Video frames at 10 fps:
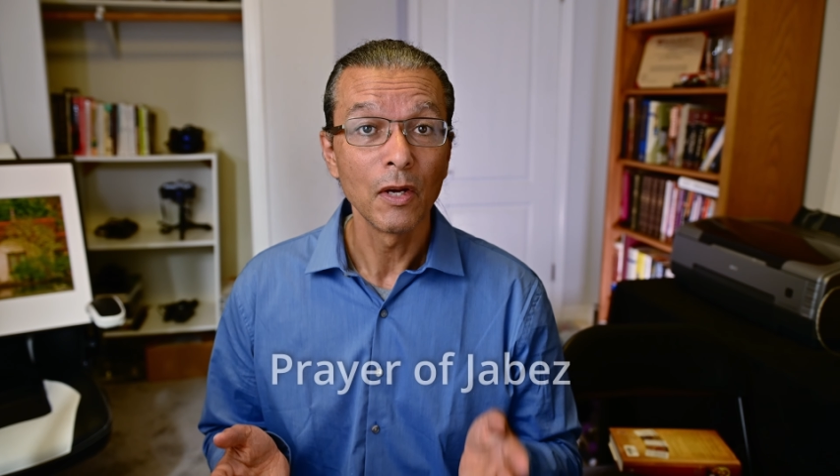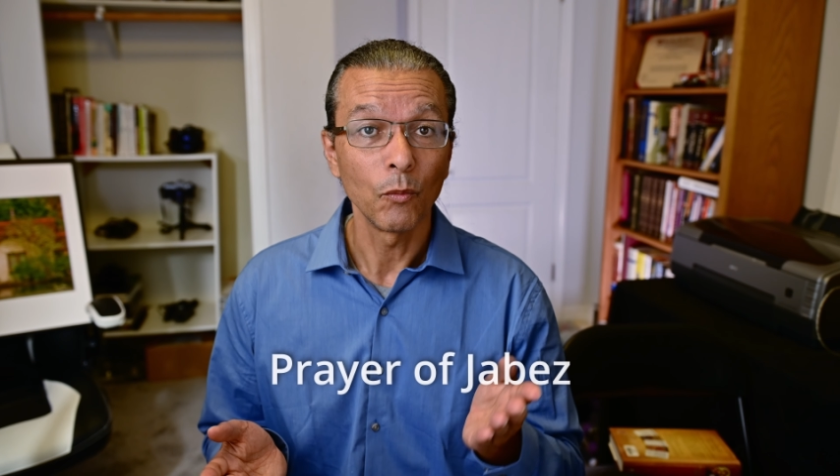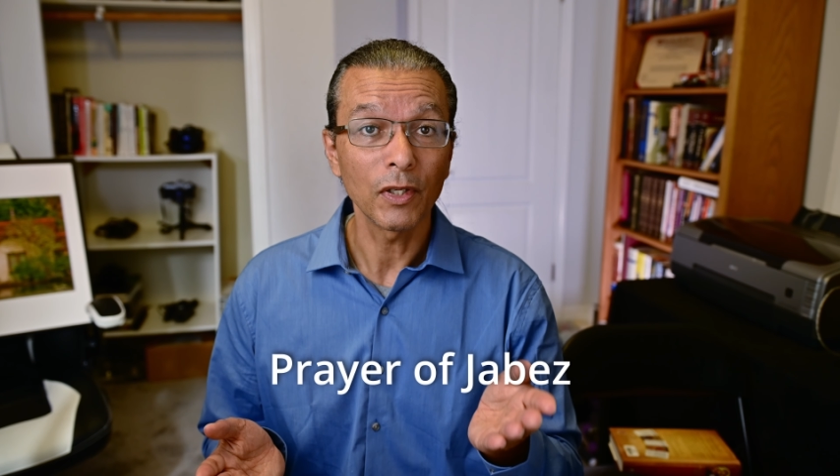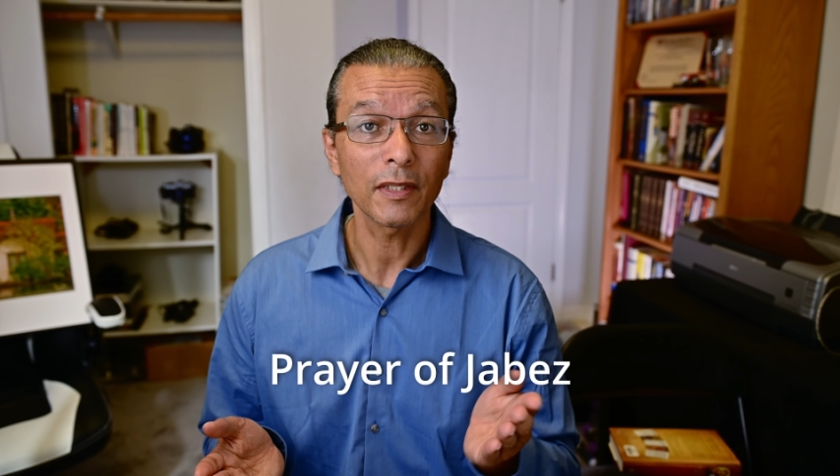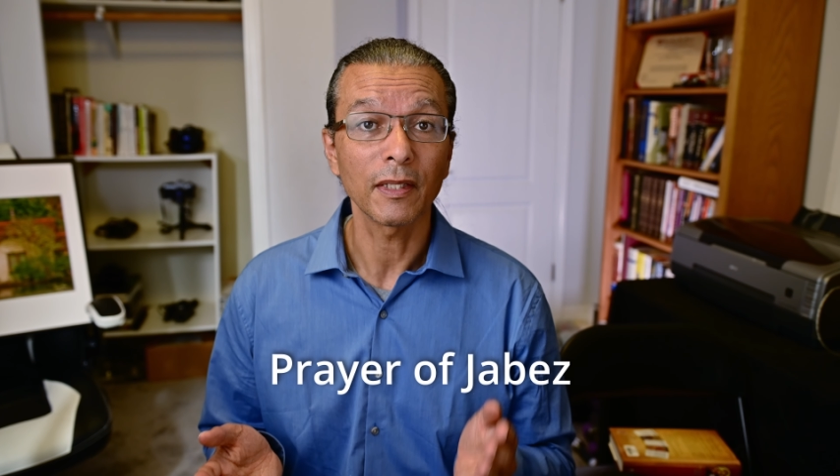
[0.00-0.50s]

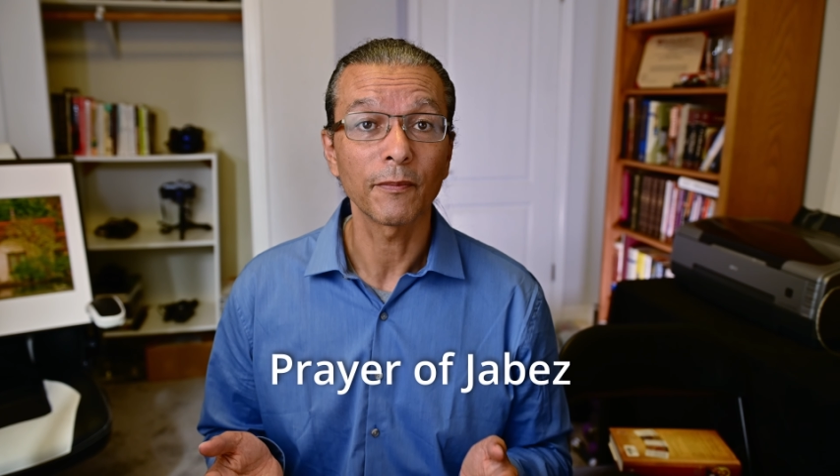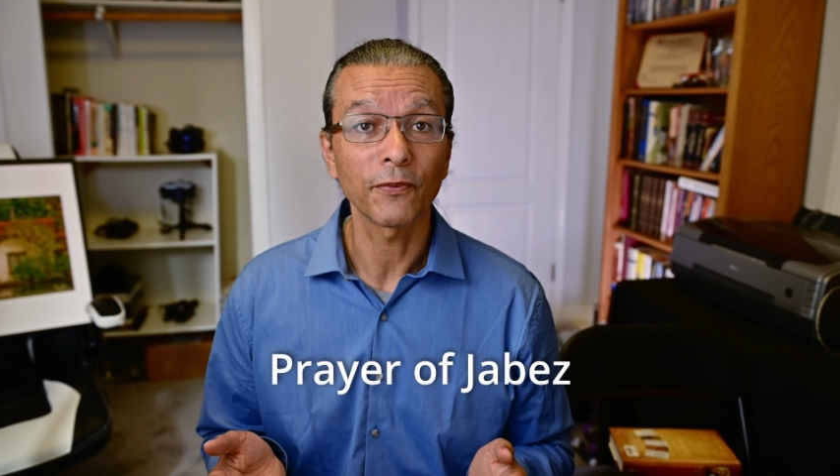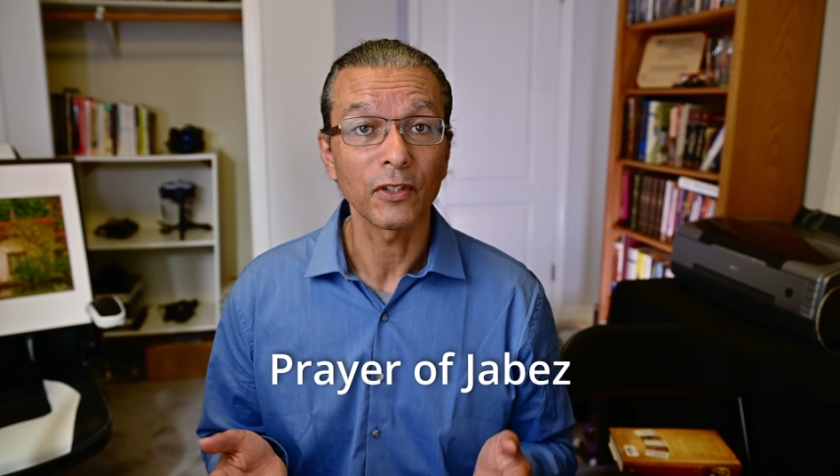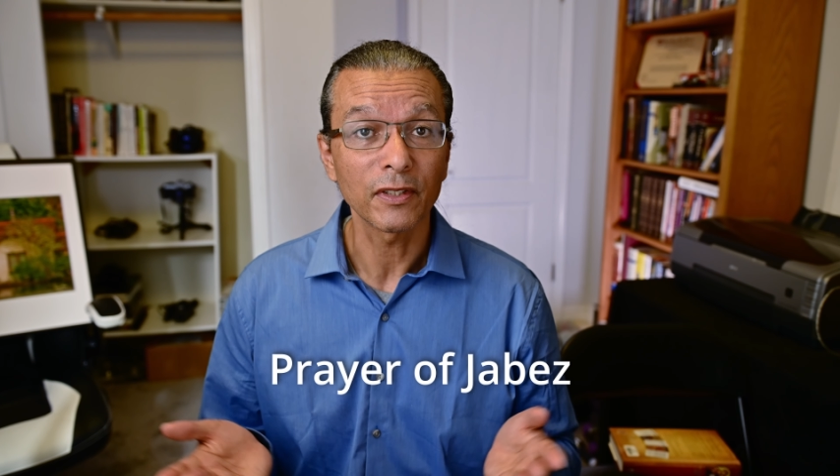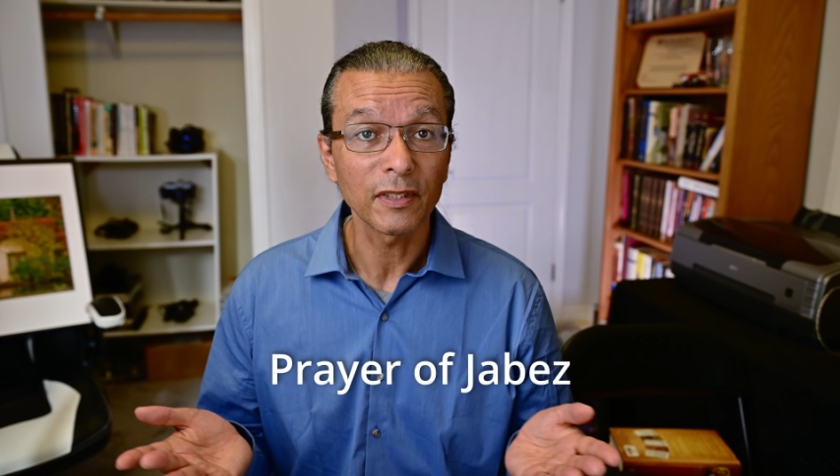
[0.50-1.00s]
One of them,
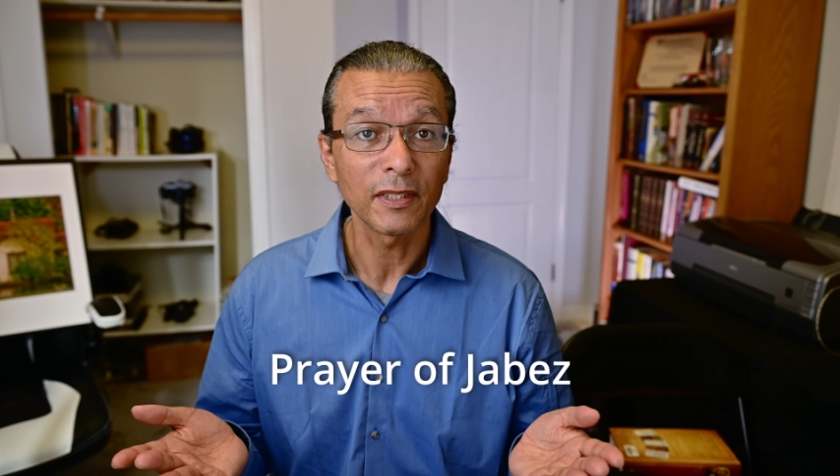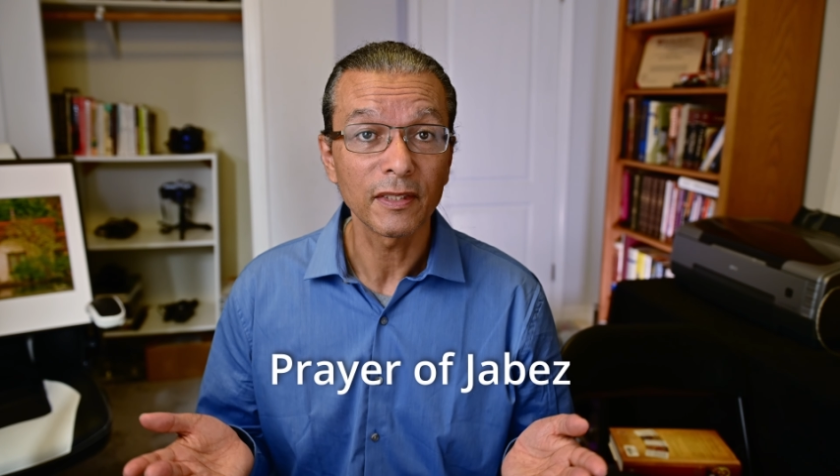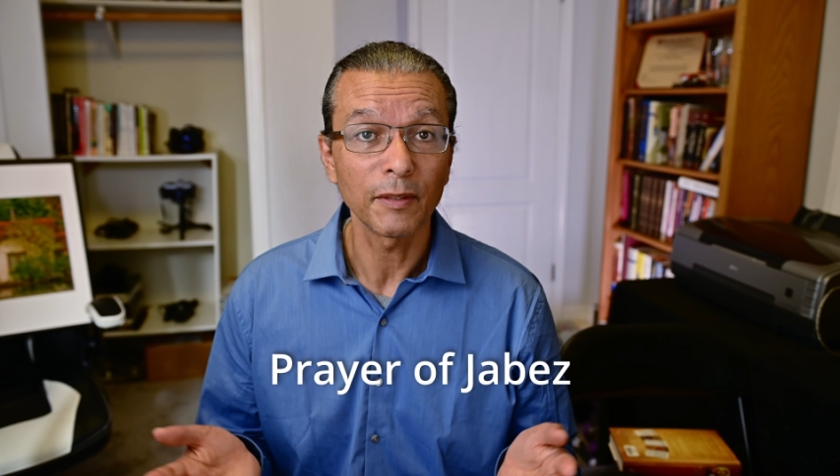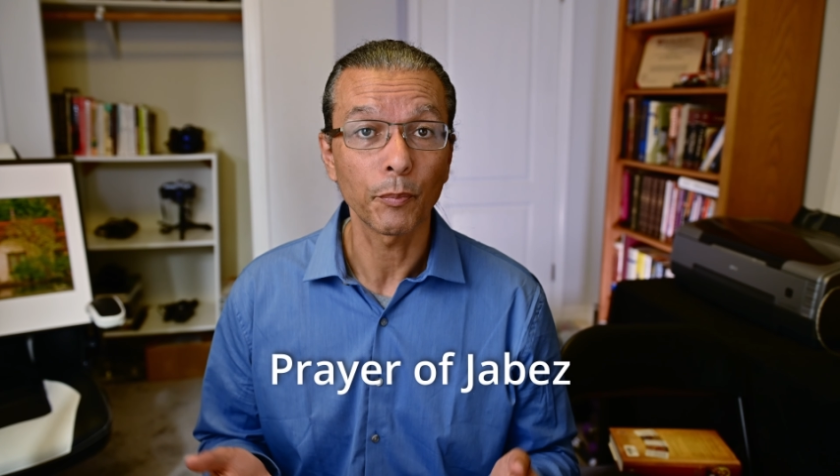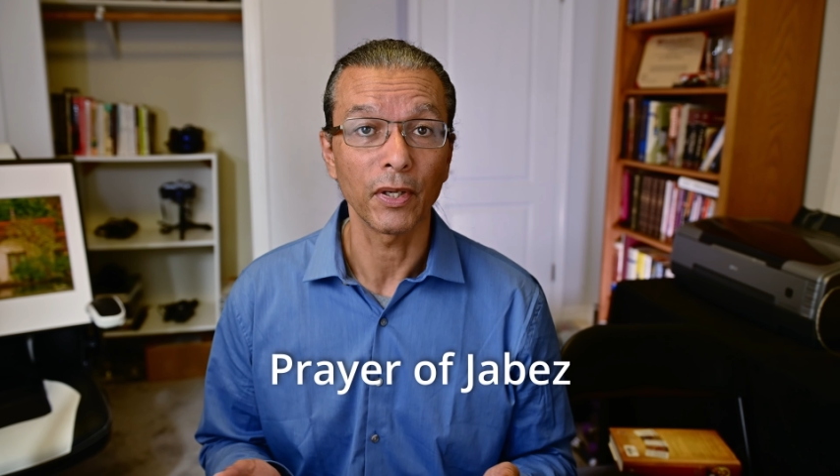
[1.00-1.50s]
for instance, is
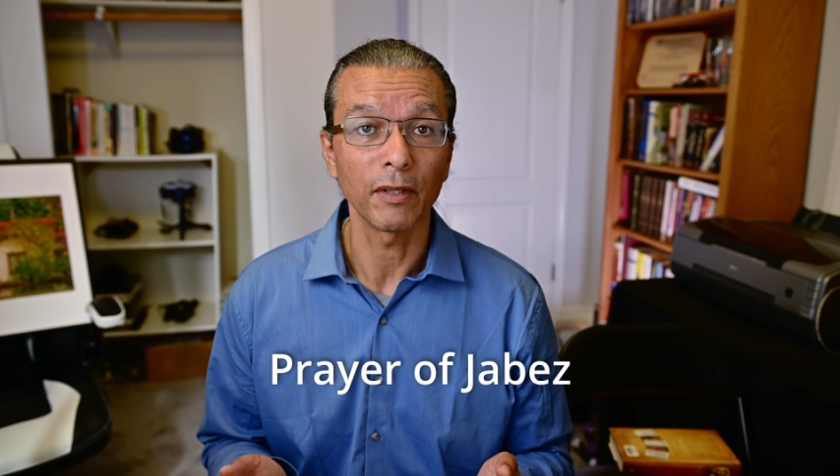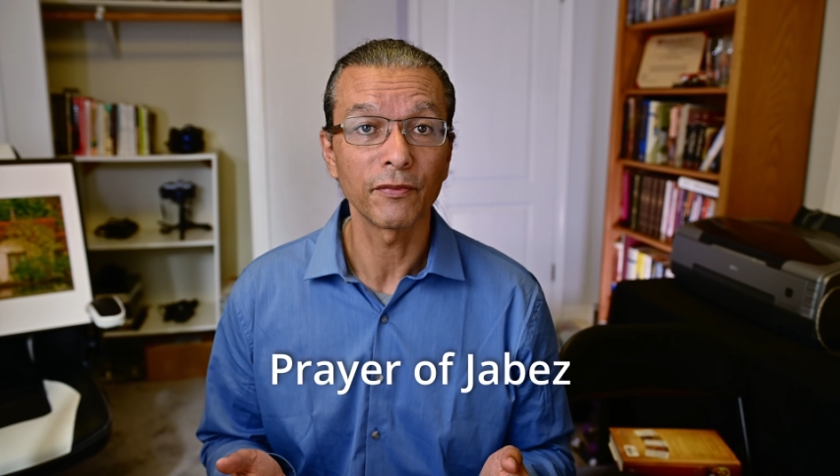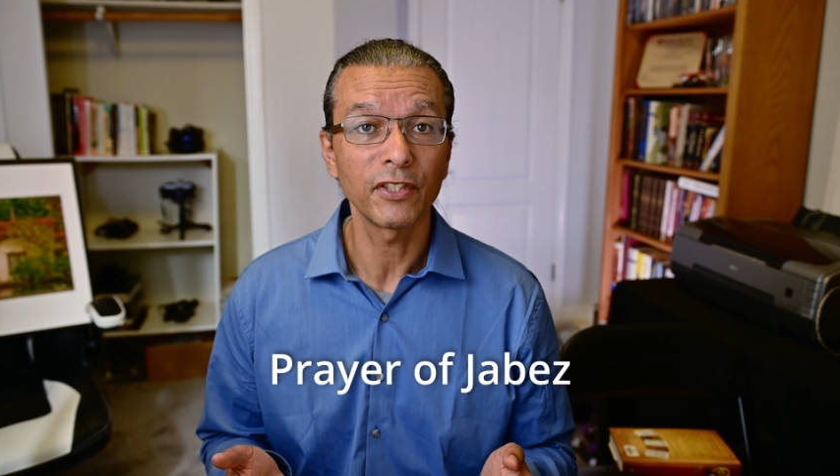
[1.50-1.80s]
the prayer of